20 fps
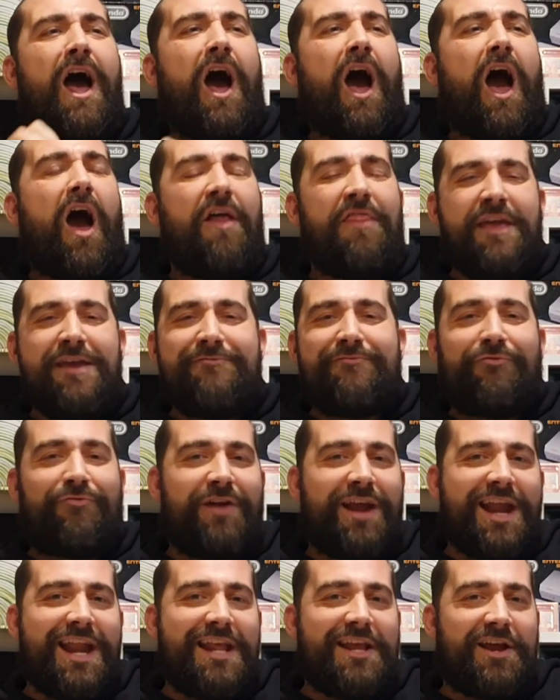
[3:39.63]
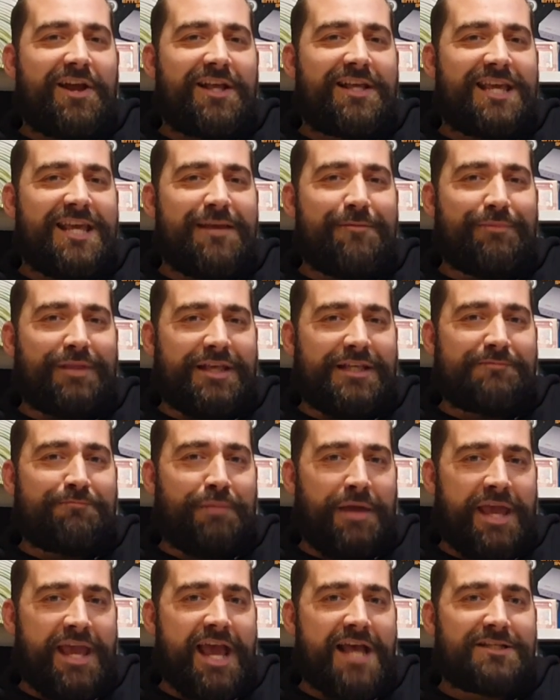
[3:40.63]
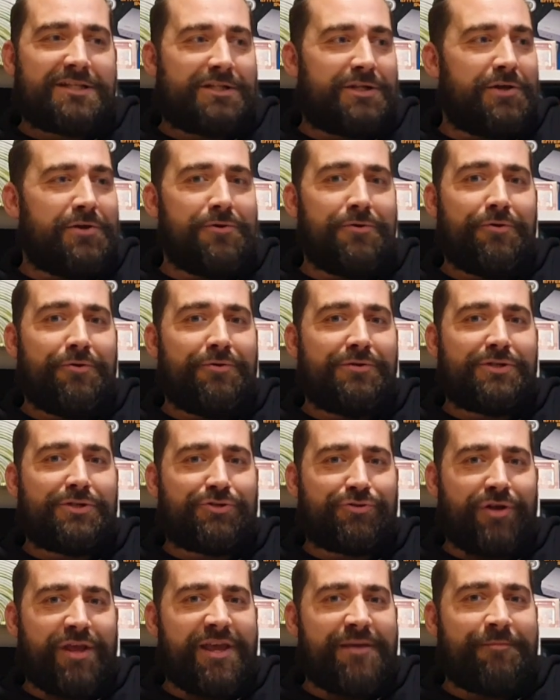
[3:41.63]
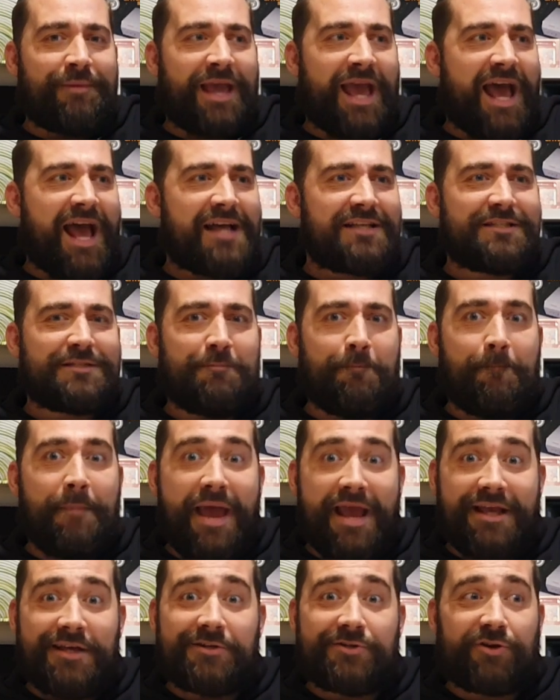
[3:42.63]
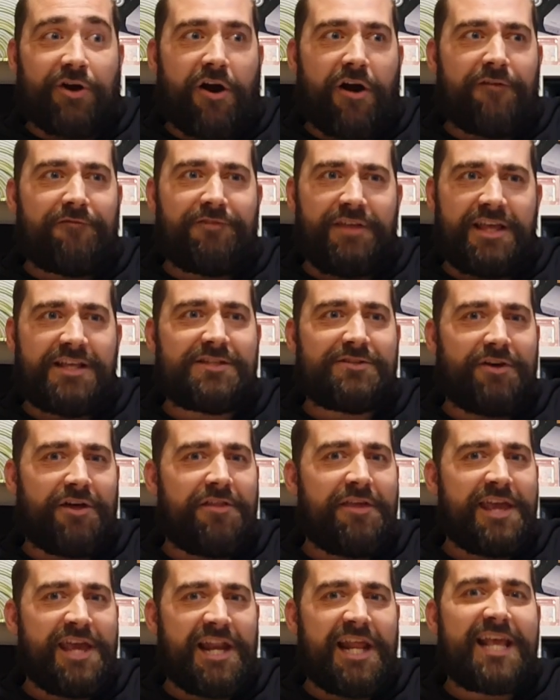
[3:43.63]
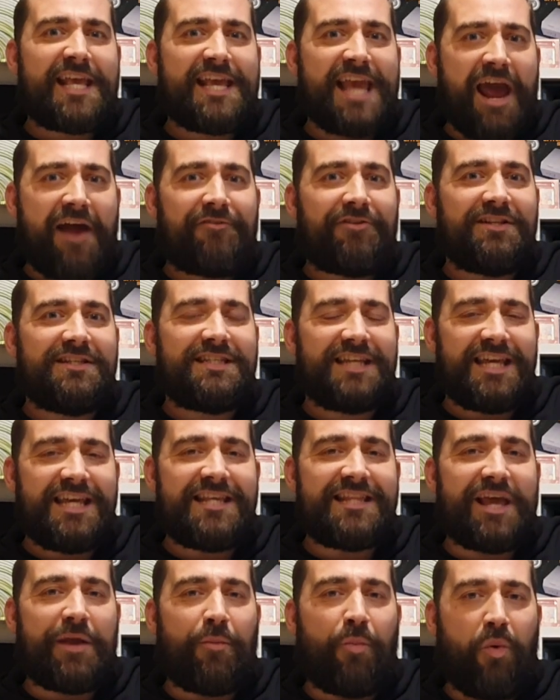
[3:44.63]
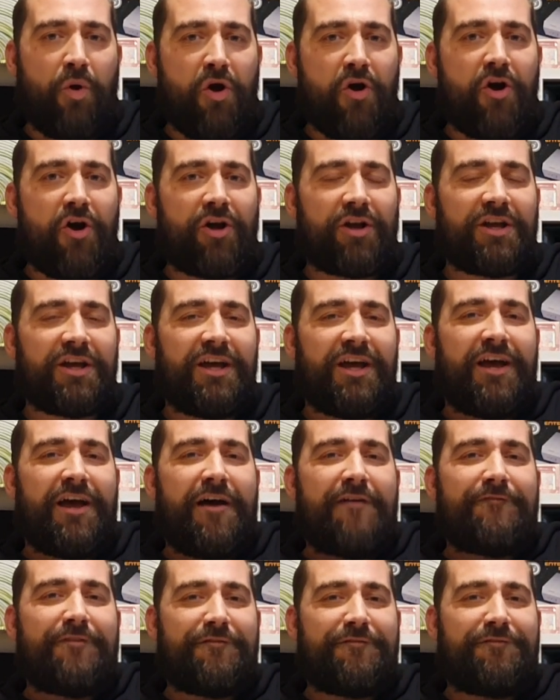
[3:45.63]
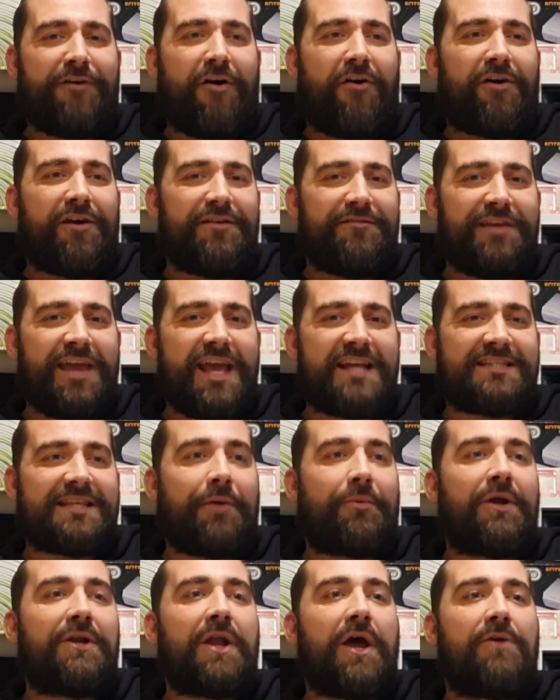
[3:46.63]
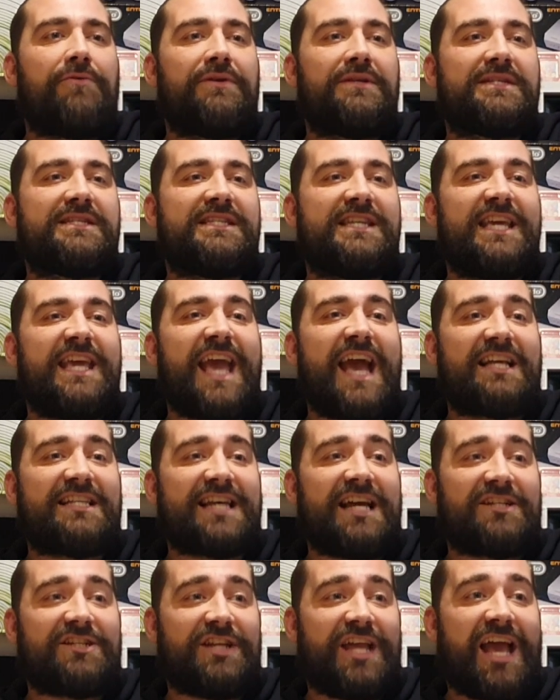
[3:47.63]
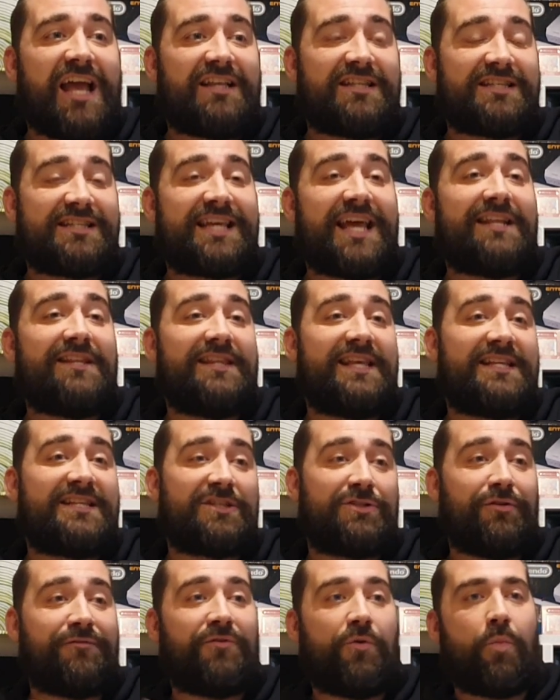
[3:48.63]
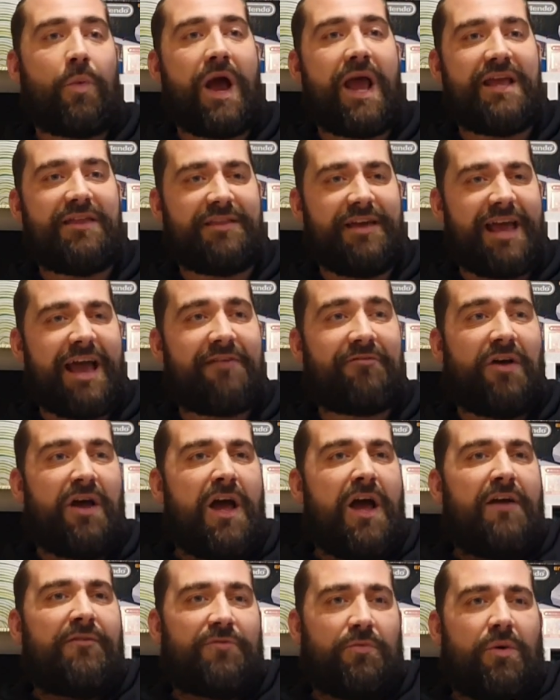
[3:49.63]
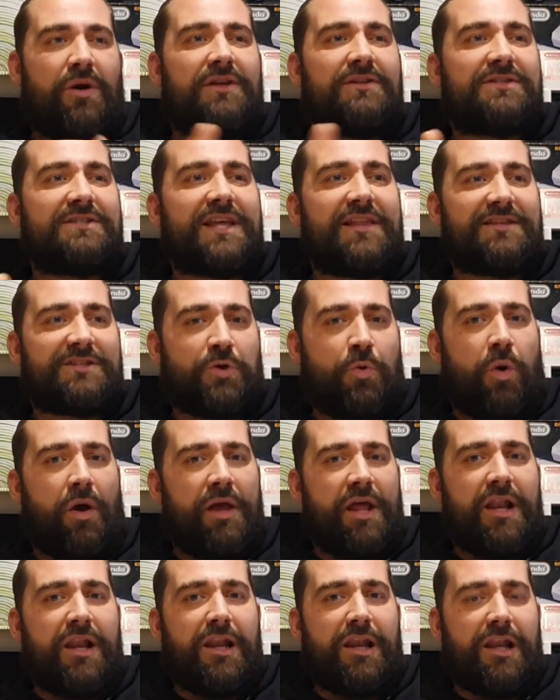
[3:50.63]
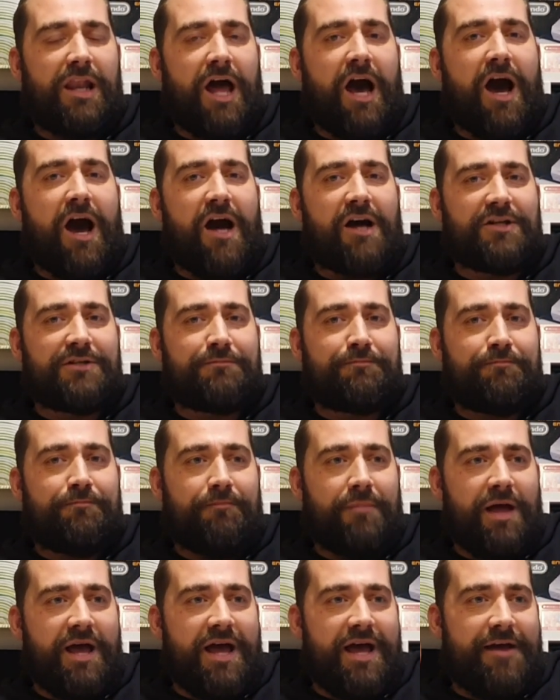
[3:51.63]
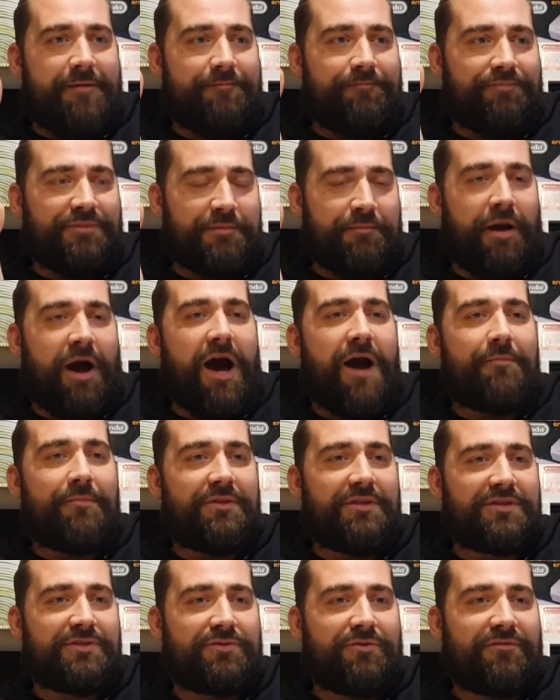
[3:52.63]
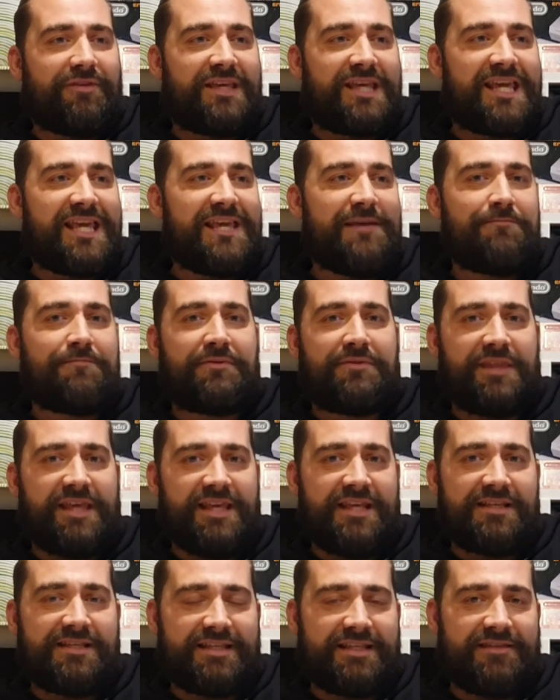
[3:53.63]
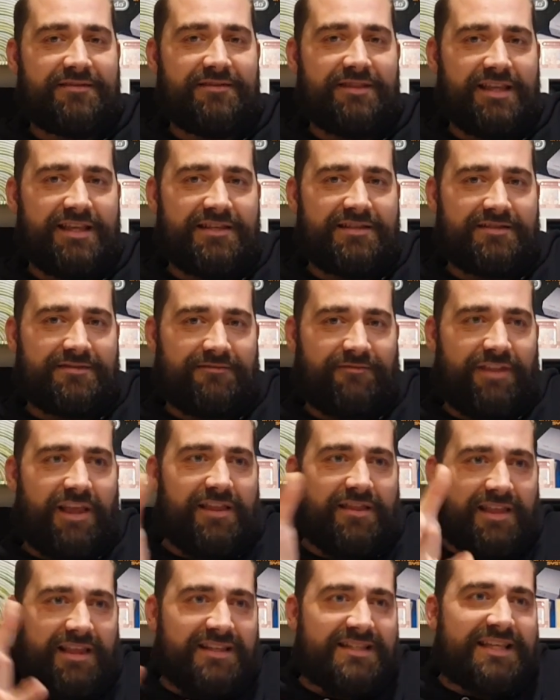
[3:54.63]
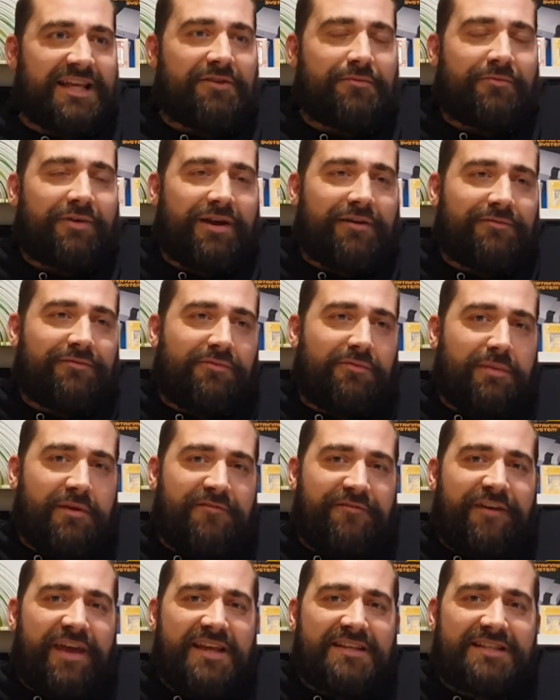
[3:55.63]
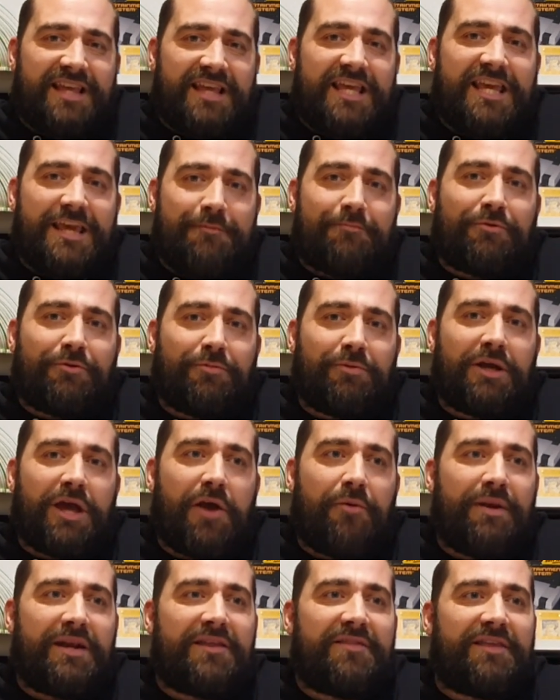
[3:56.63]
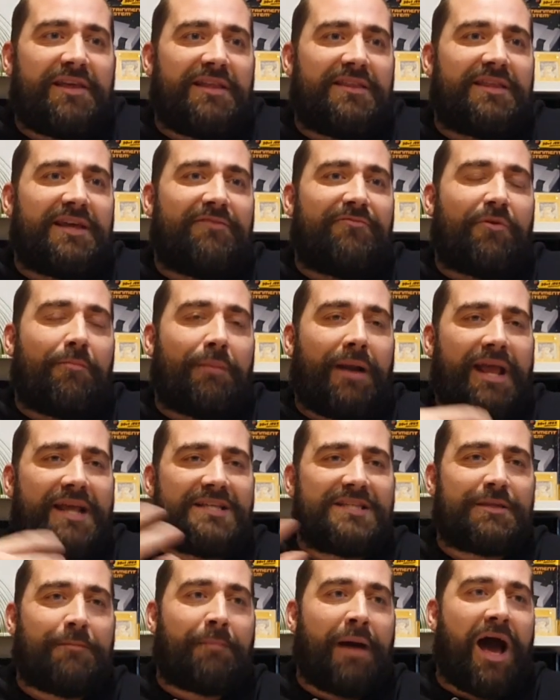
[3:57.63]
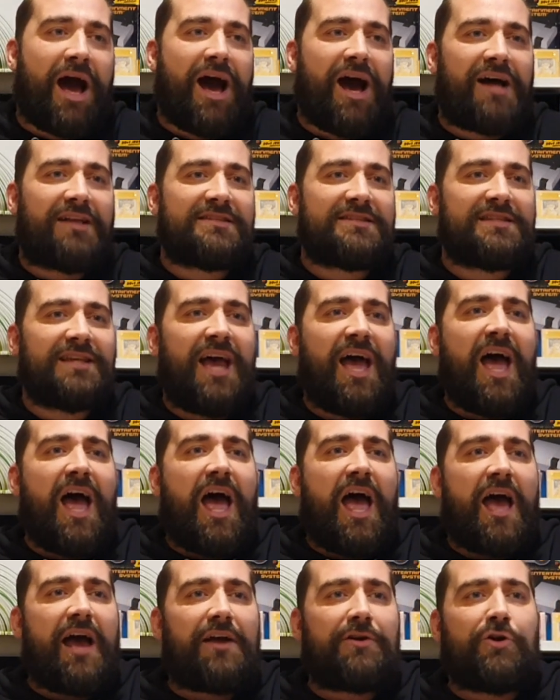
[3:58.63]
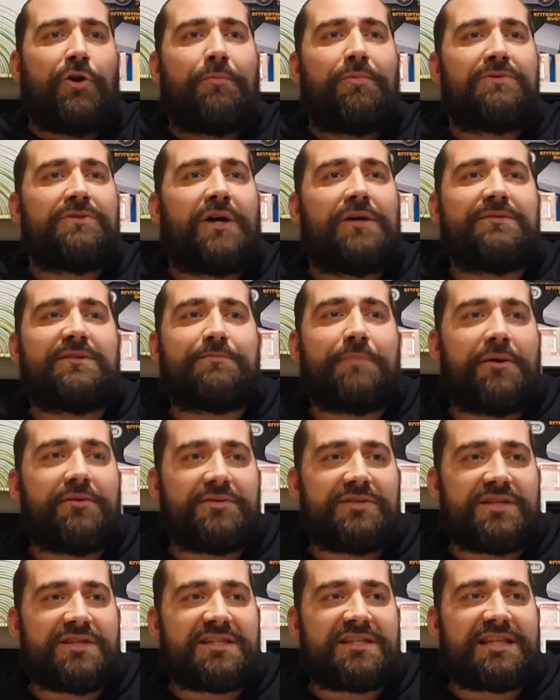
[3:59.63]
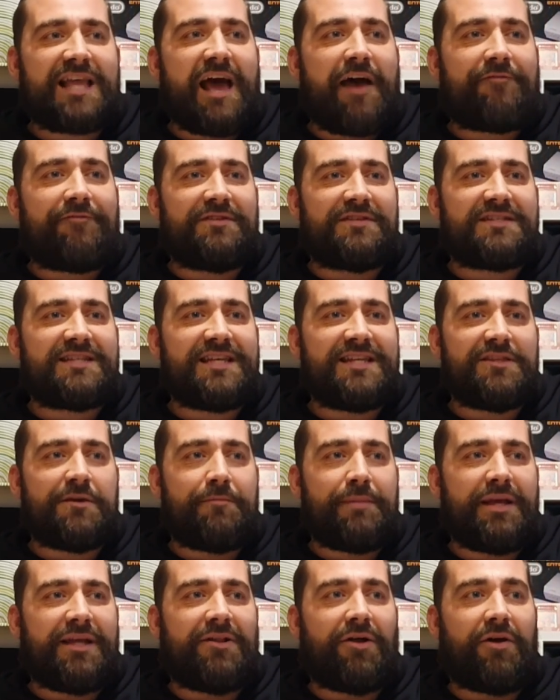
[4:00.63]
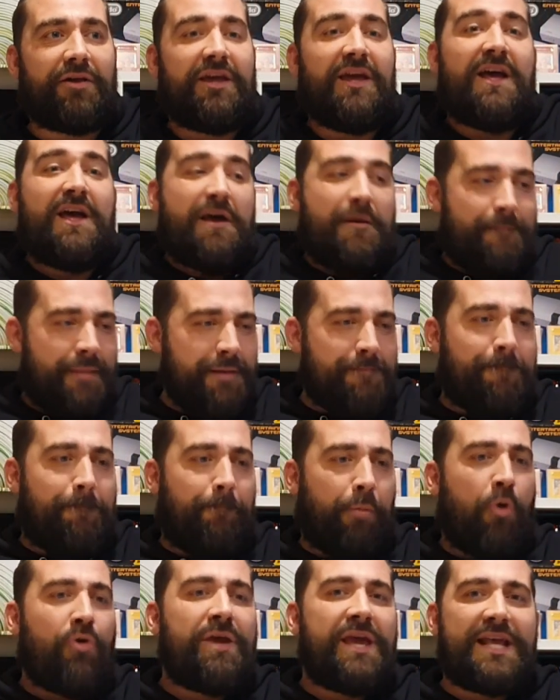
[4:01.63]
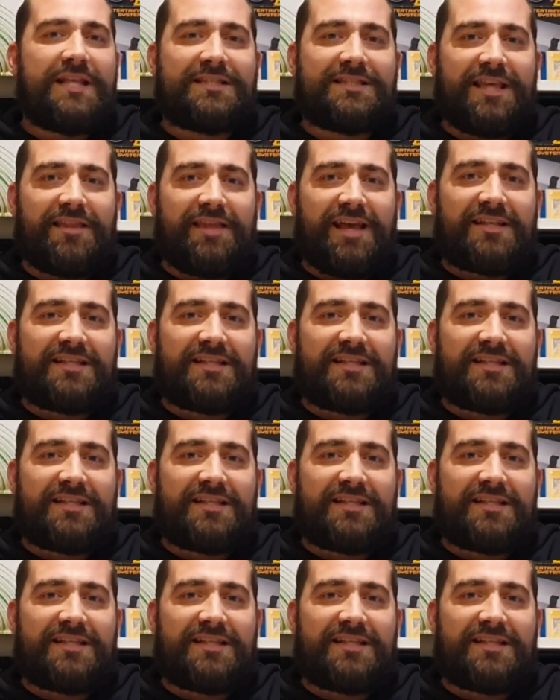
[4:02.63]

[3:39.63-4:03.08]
are they really going to keep these PS2s, Dreamcasts, Mega Drive, these sort? Are they going to guarantee they work for 5 years? Now, I know that Cex actually send this stuff away, and they have, from what I understand, there's quite a large department that sort of keep they send them around to be fixed, they keep them going, and they replace the parts. A couple of times I've spoken to the staff and seen the big buckets that they're